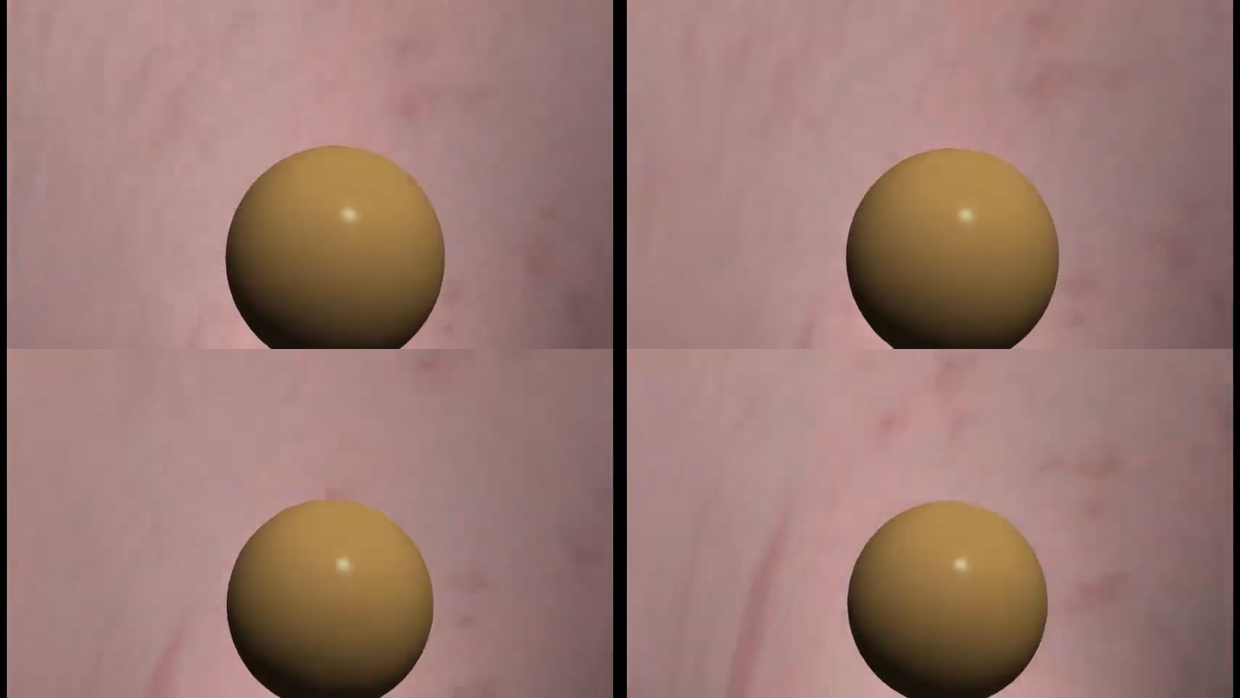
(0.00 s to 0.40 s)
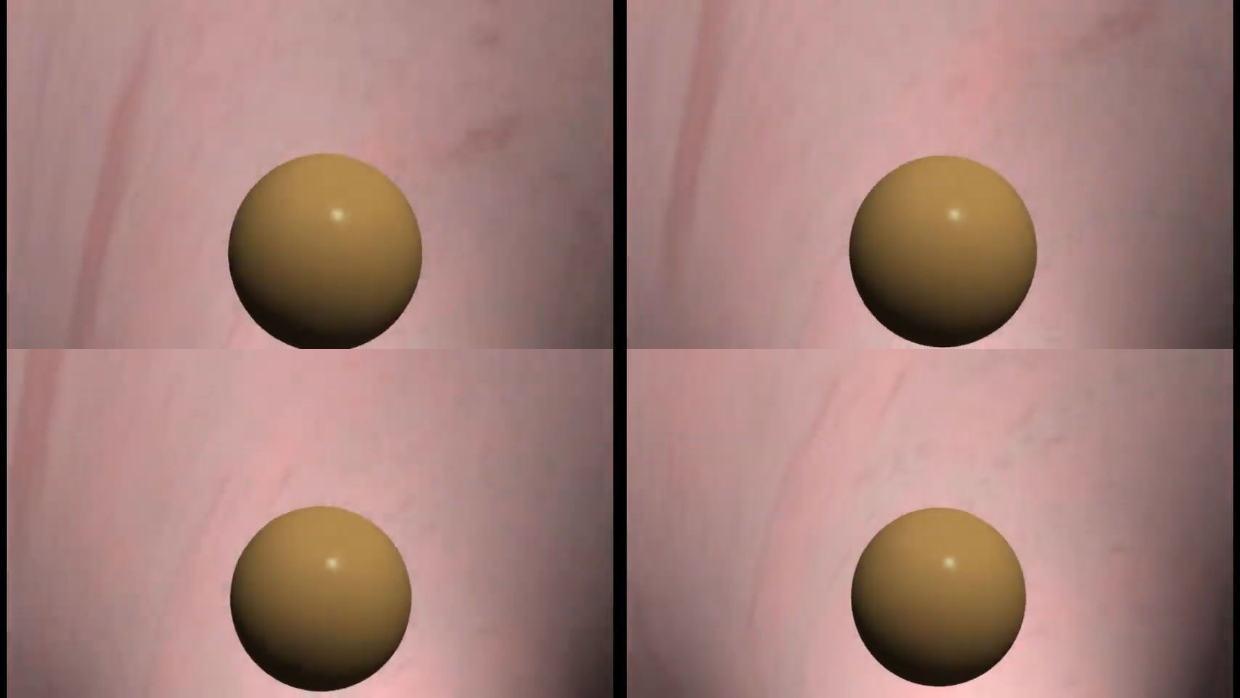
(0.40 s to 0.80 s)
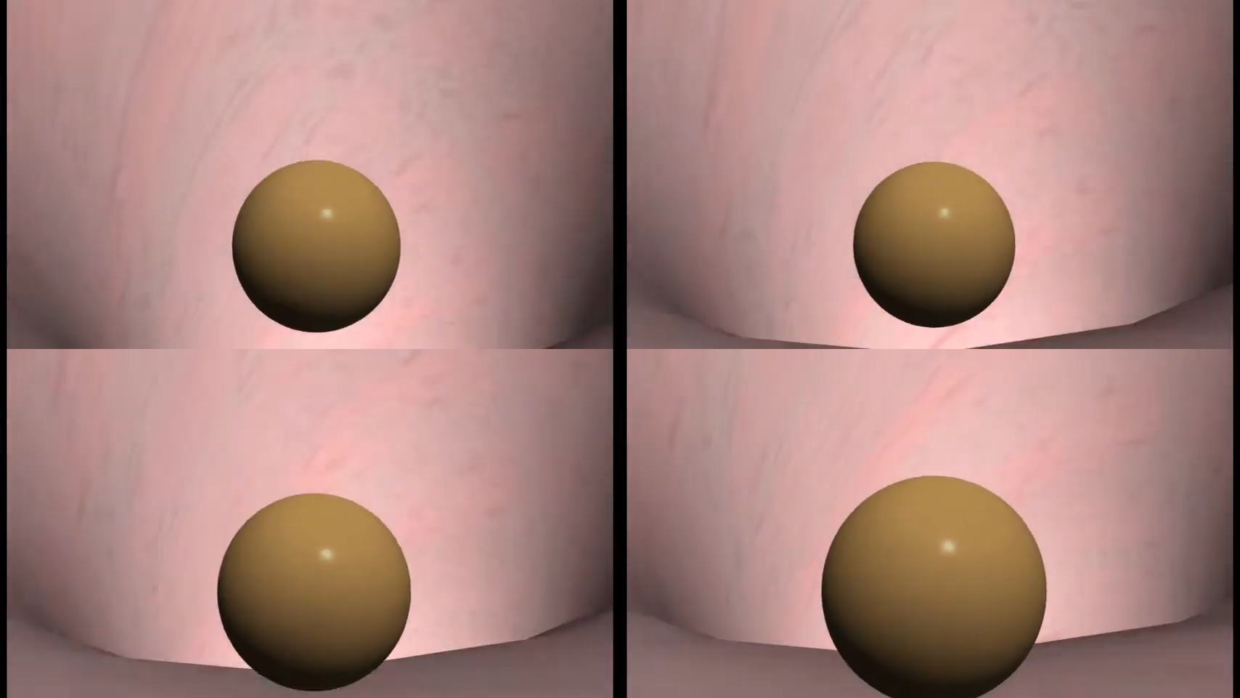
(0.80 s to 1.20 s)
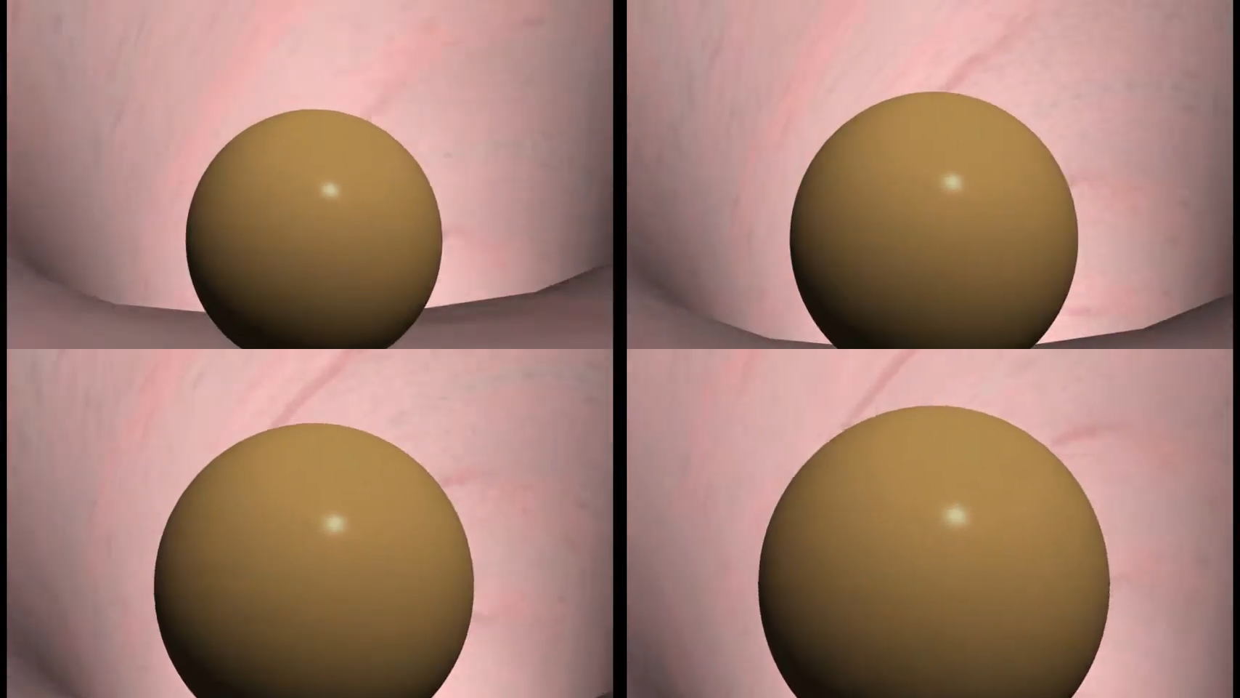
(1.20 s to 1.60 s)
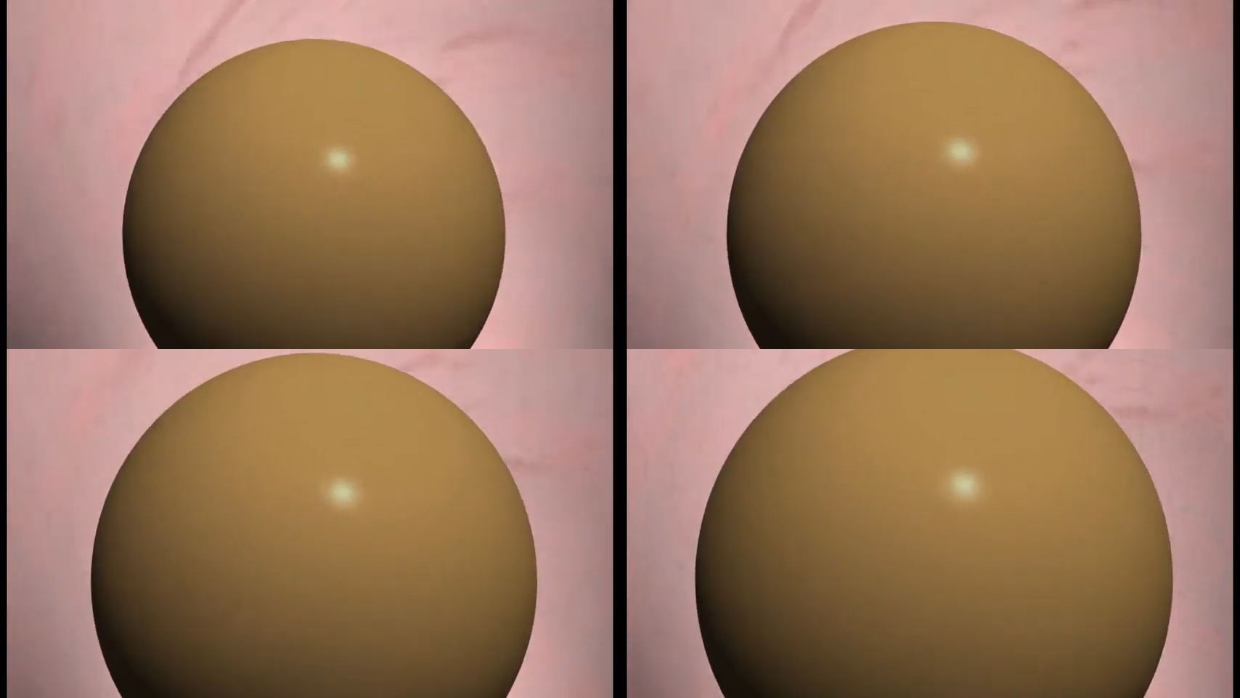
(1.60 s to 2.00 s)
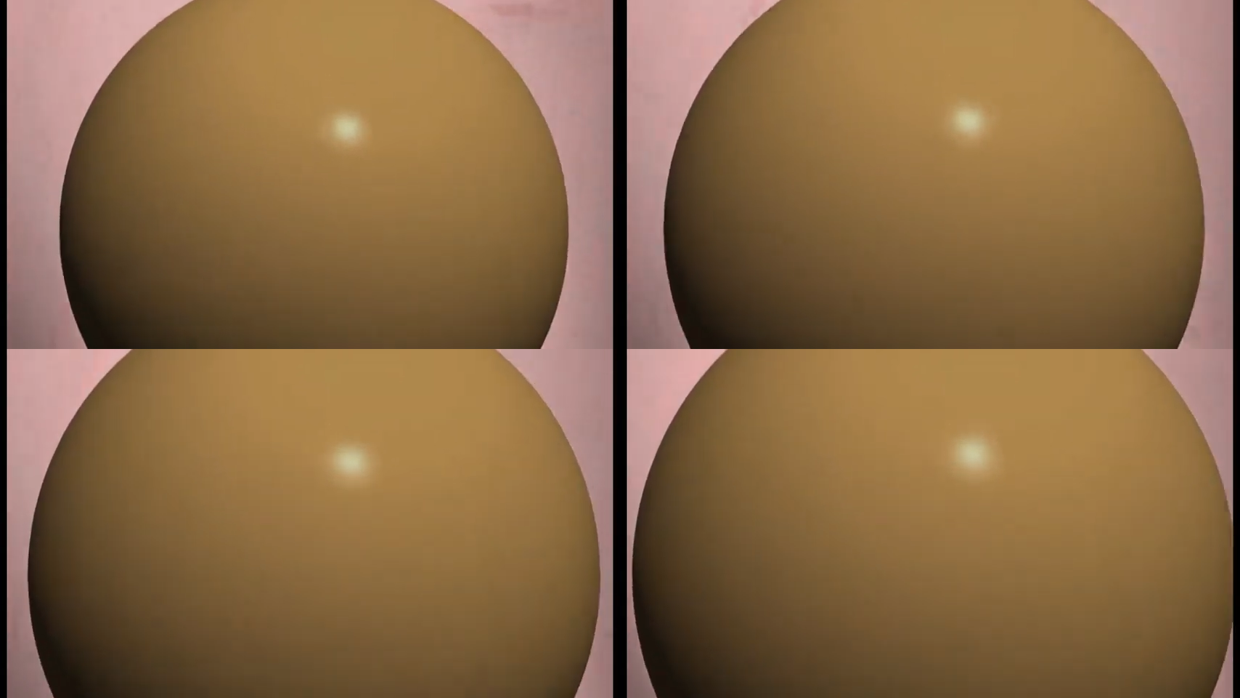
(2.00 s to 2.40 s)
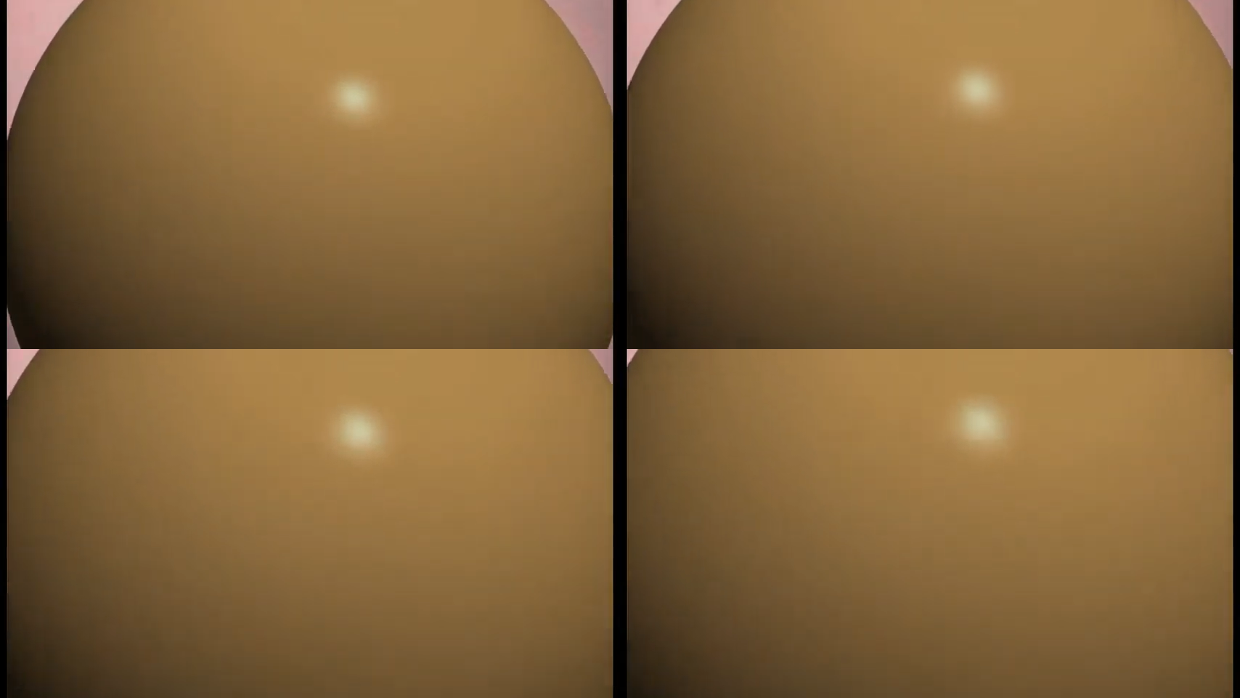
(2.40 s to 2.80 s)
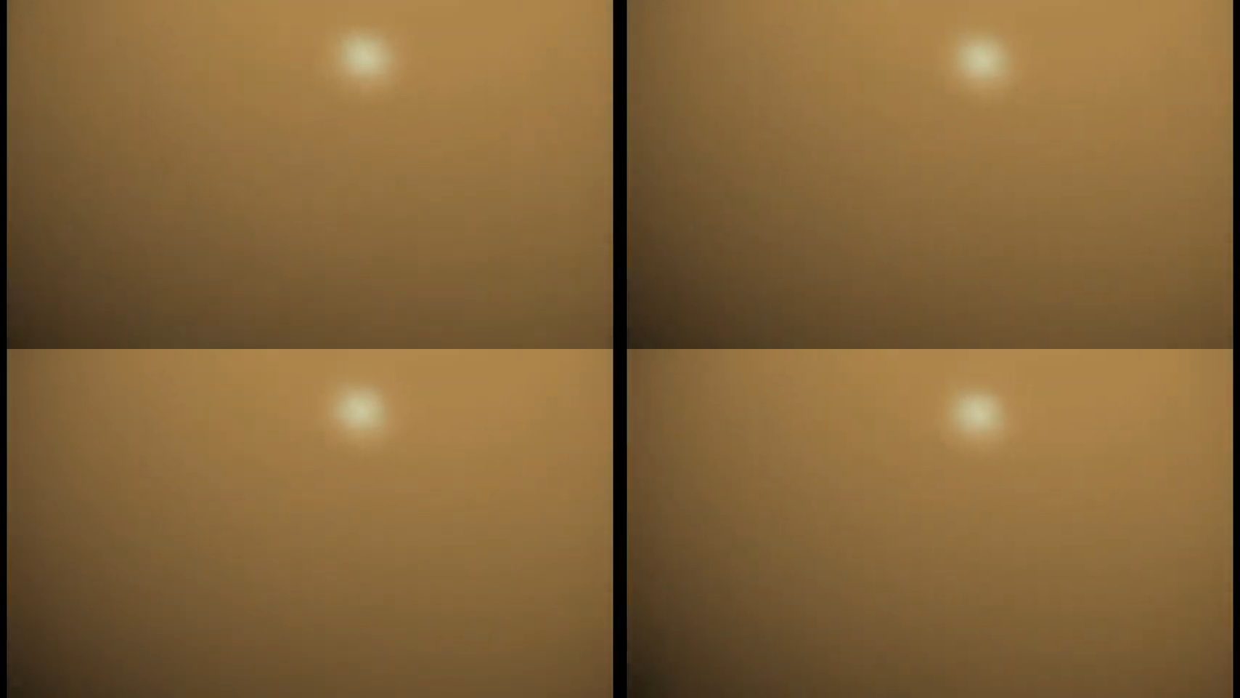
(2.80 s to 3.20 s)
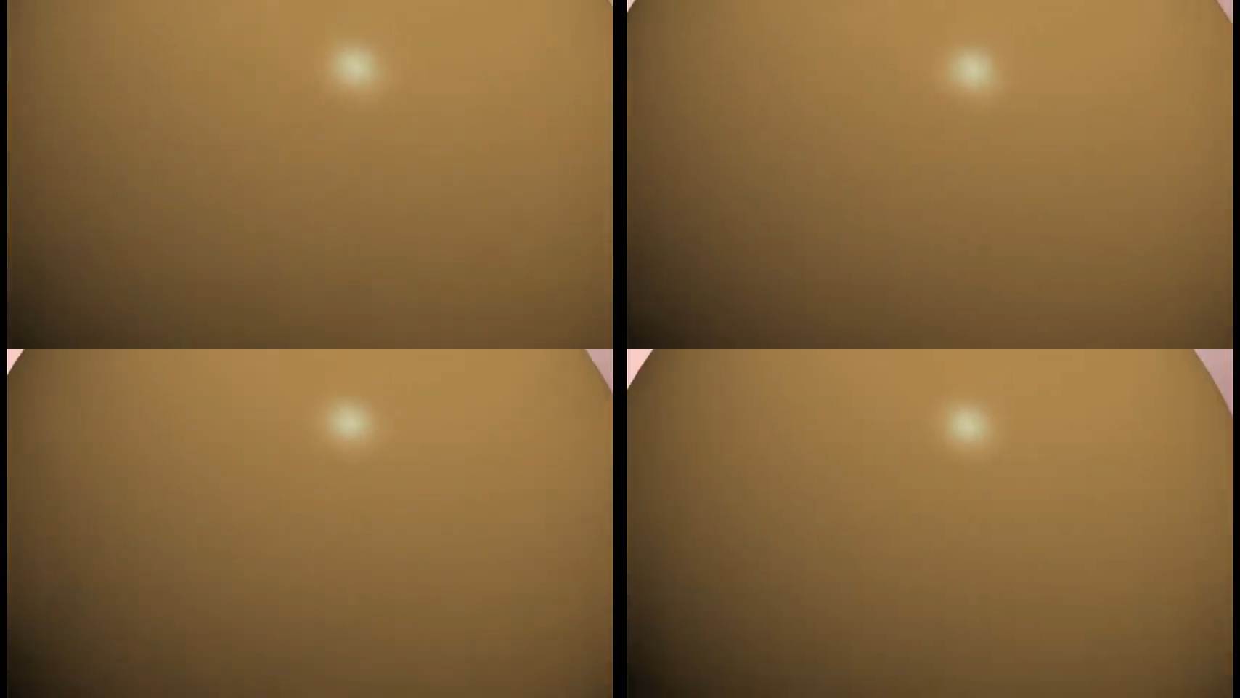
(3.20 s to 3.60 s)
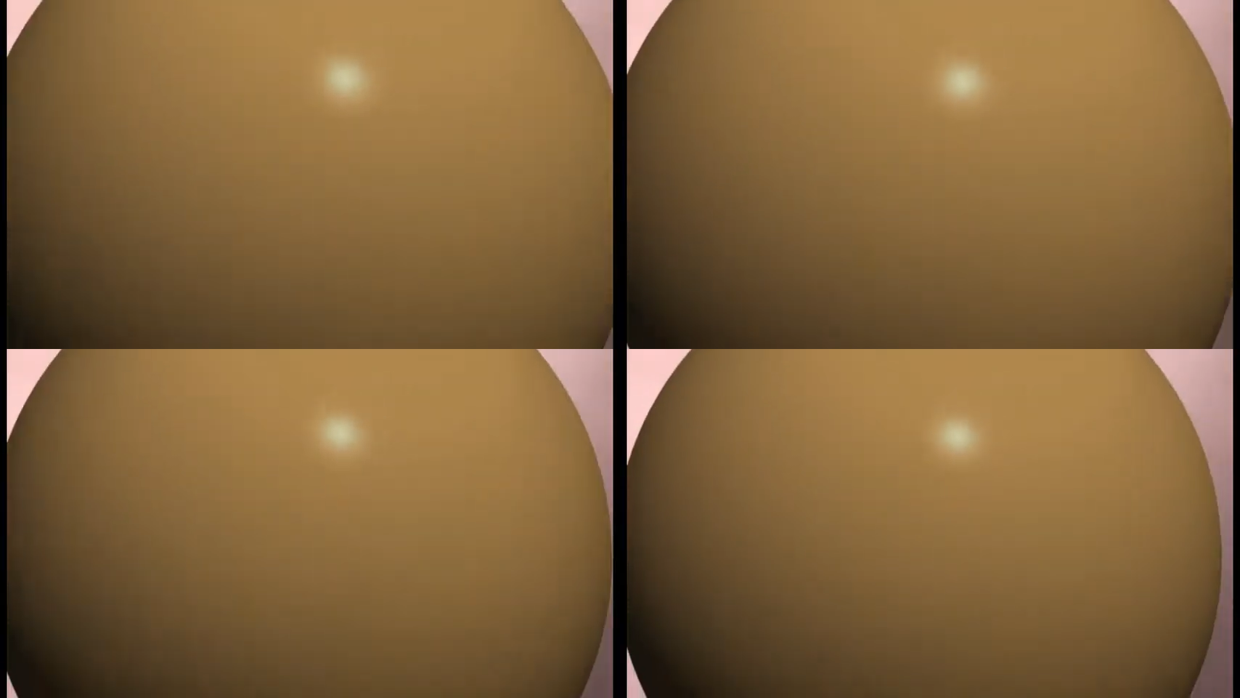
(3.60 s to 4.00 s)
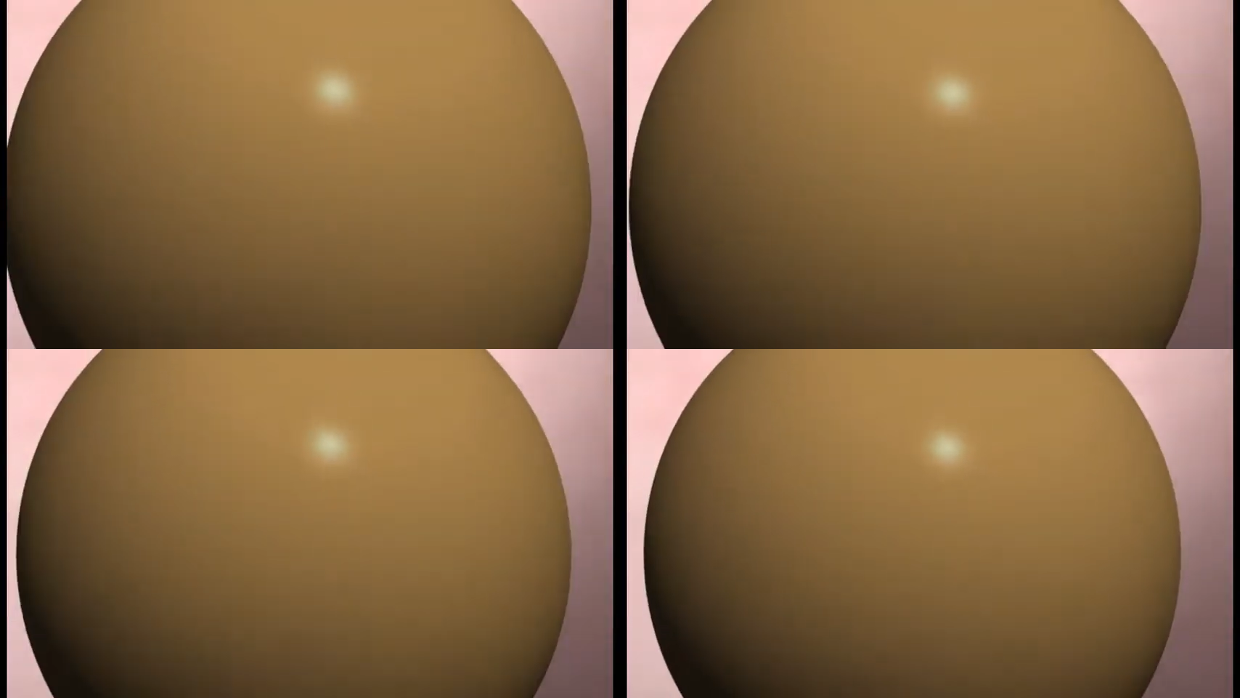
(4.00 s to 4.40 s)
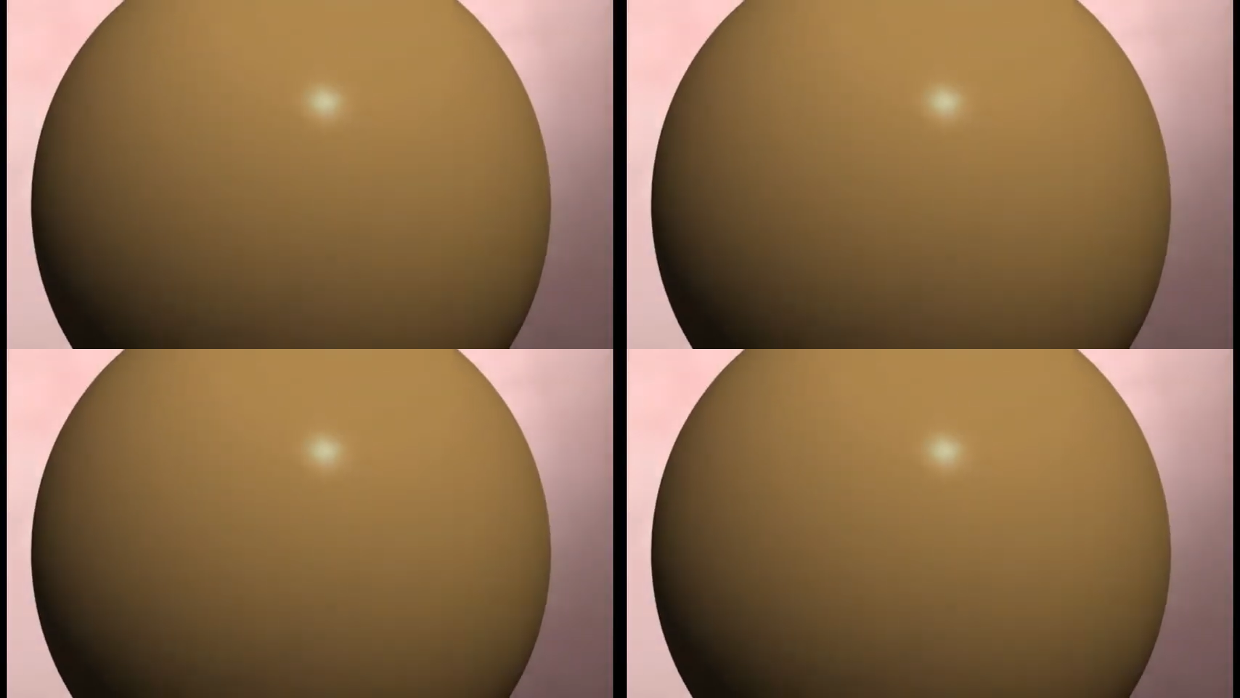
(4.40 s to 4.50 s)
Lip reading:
Nobody's mouth can be seen.